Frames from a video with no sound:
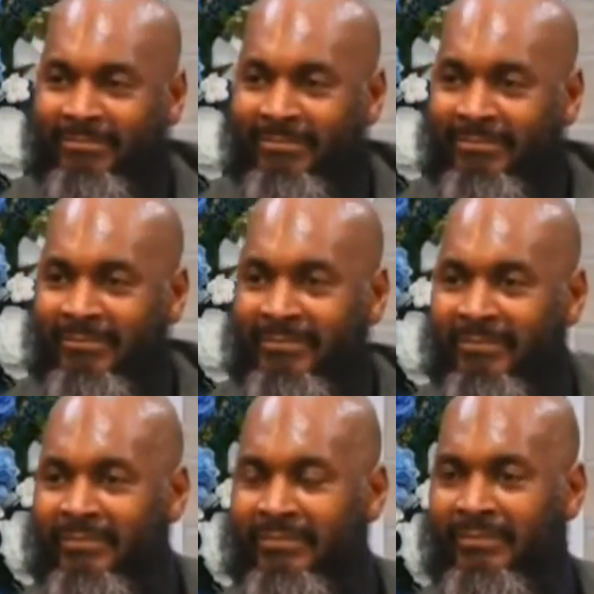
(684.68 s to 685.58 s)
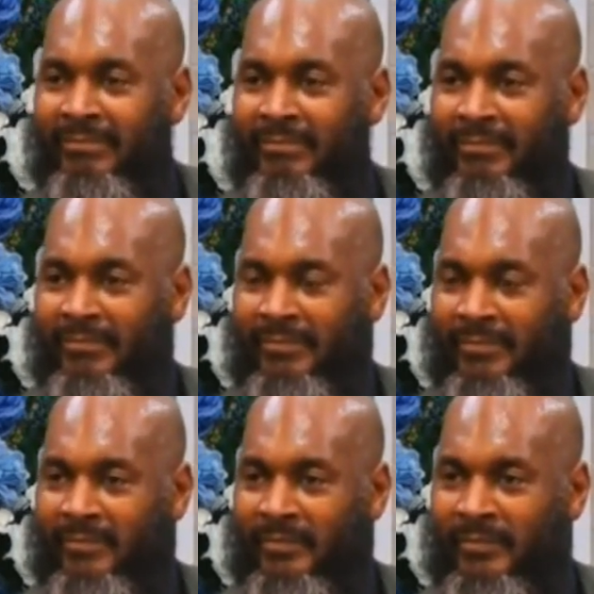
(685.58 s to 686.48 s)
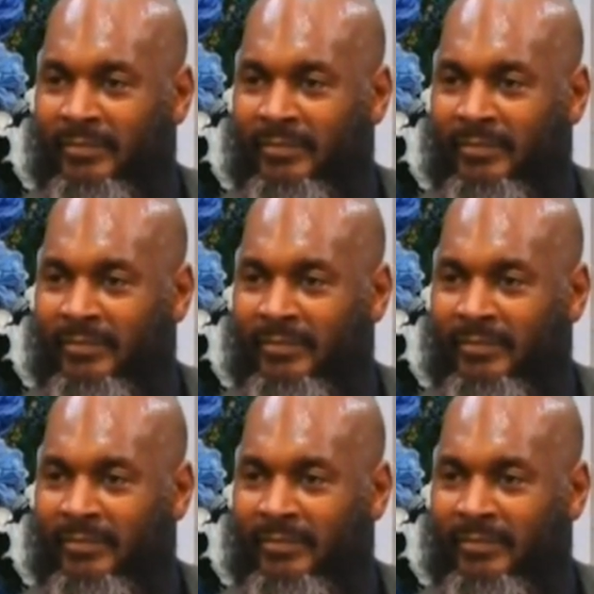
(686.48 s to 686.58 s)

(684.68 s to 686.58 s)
No one is speaking in this clip.